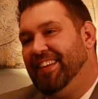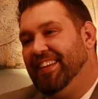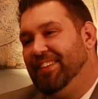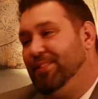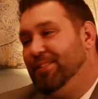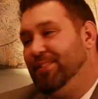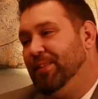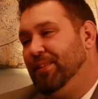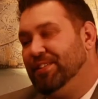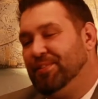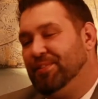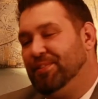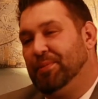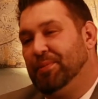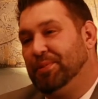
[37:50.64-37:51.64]
and then two
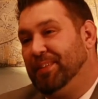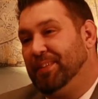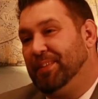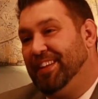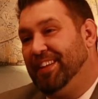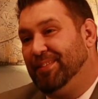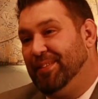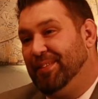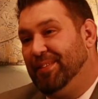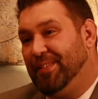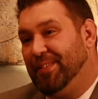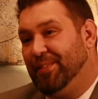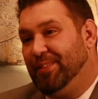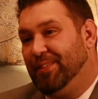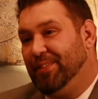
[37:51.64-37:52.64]
agents approached me and asked me if
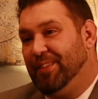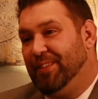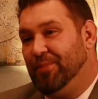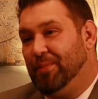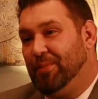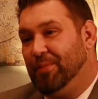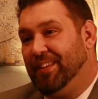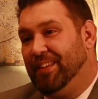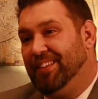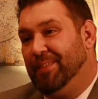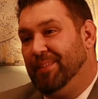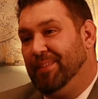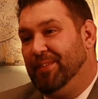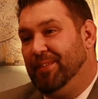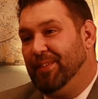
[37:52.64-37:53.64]
I was like forming a
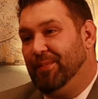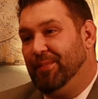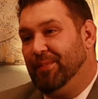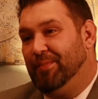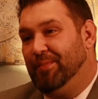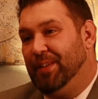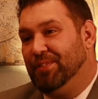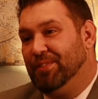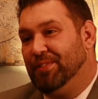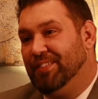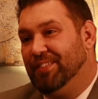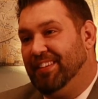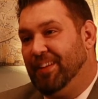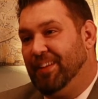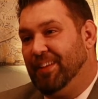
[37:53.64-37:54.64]
team and if I would be
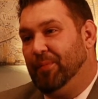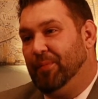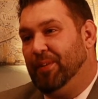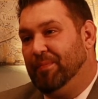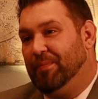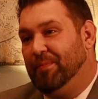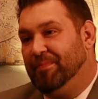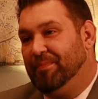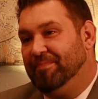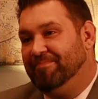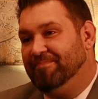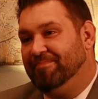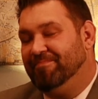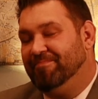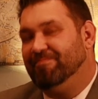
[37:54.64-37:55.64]
interested in helping them.
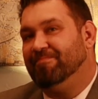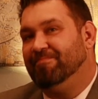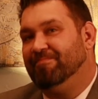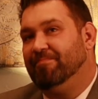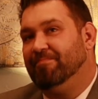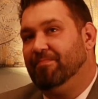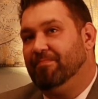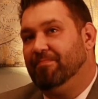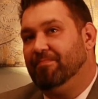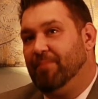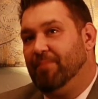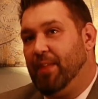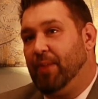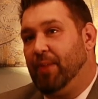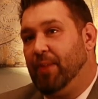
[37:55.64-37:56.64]

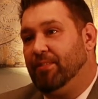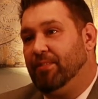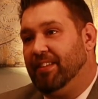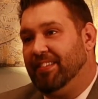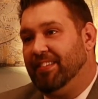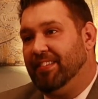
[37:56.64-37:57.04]
That was it.